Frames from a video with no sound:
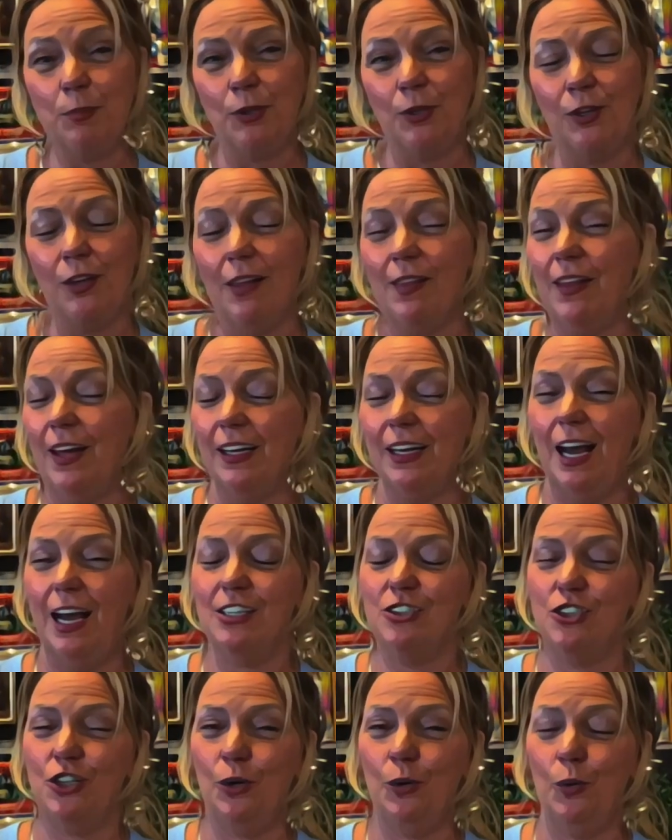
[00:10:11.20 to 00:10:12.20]
book that I
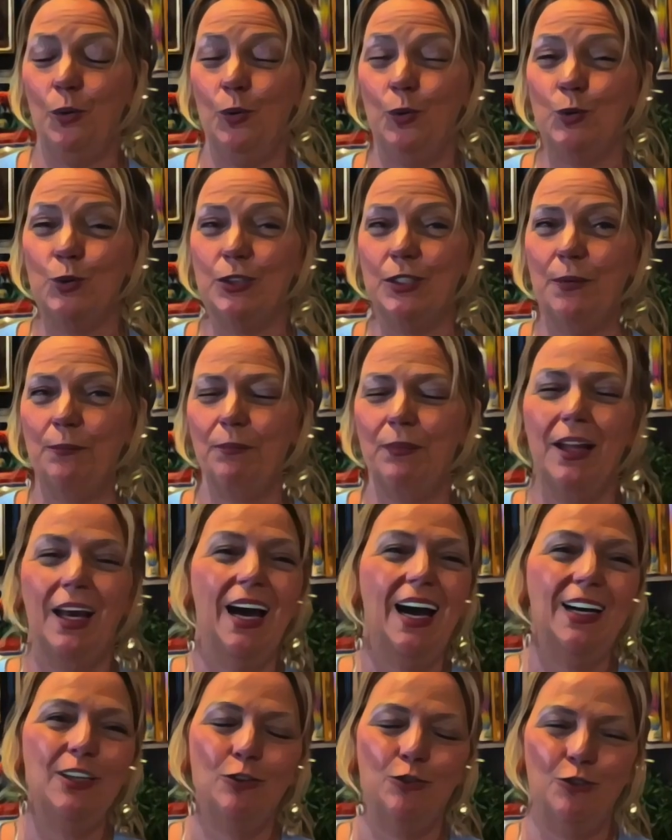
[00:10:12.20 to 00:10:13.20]
chose,
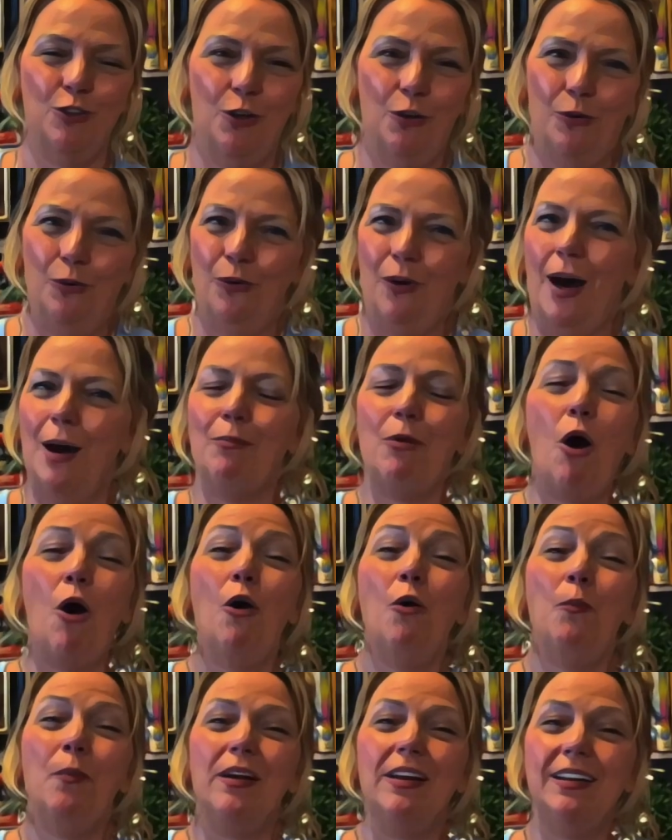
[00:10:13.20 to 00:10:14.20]
I don't know, I'm
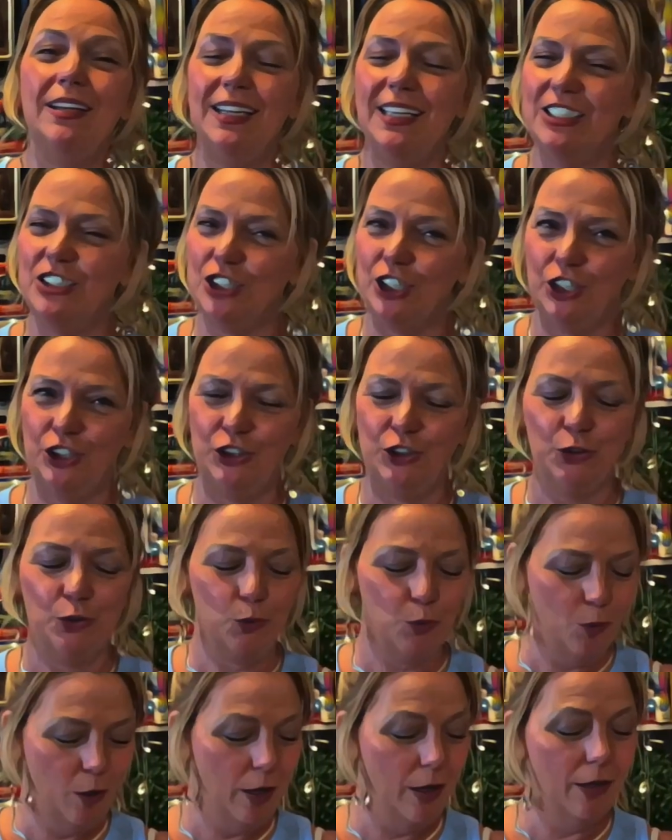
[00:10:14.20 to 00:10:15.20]
hoping it's a cute
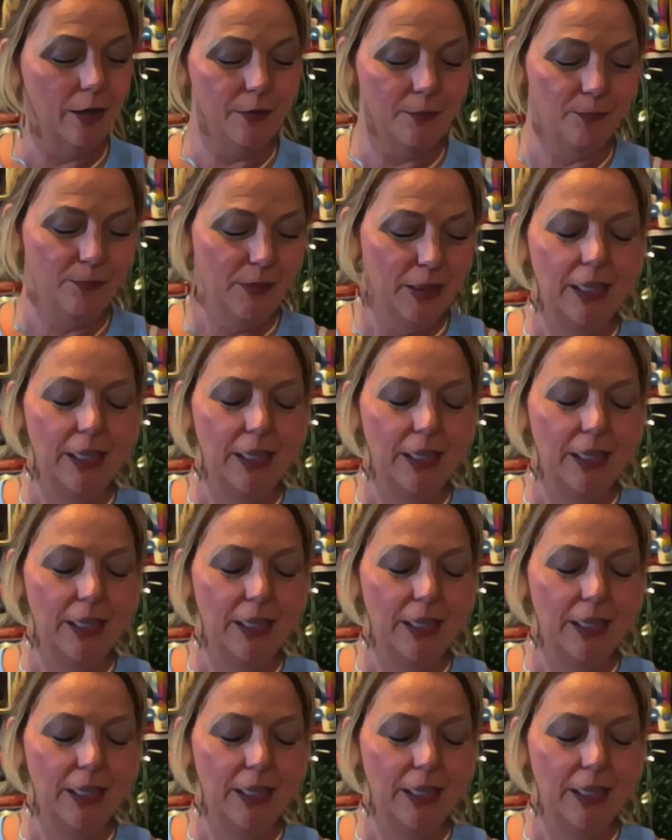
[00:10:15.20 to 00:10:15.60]
one.